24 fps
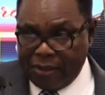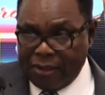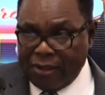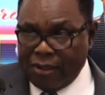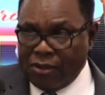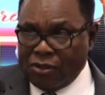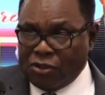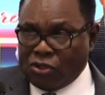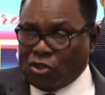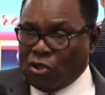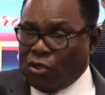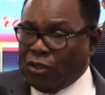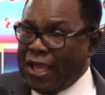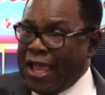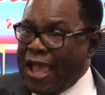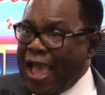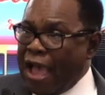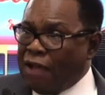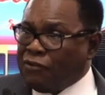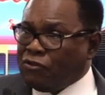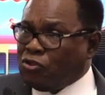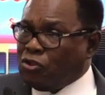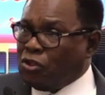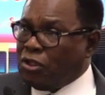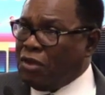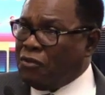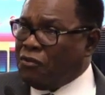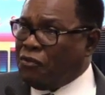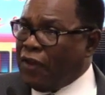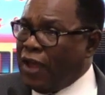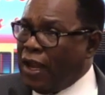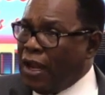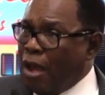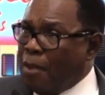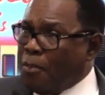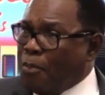So they have to
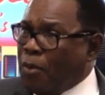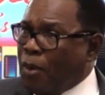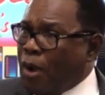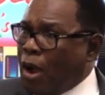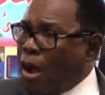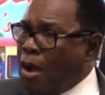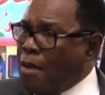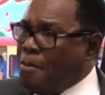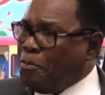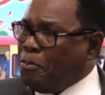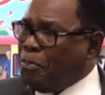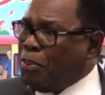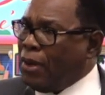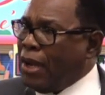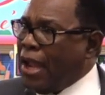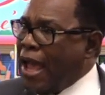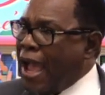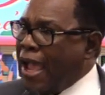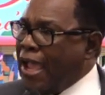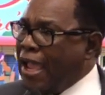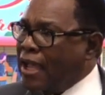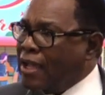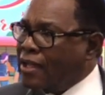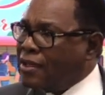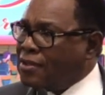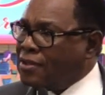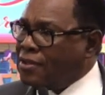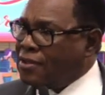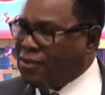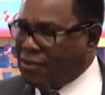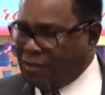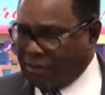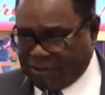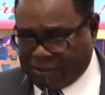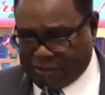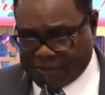develop
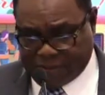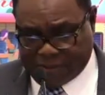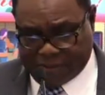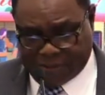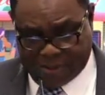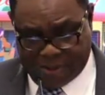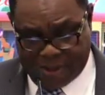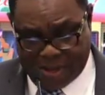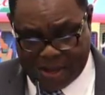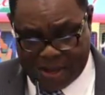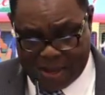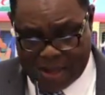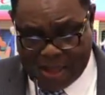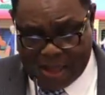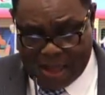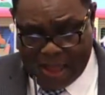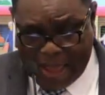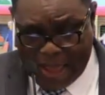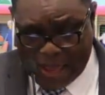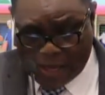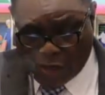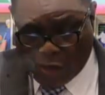compliance and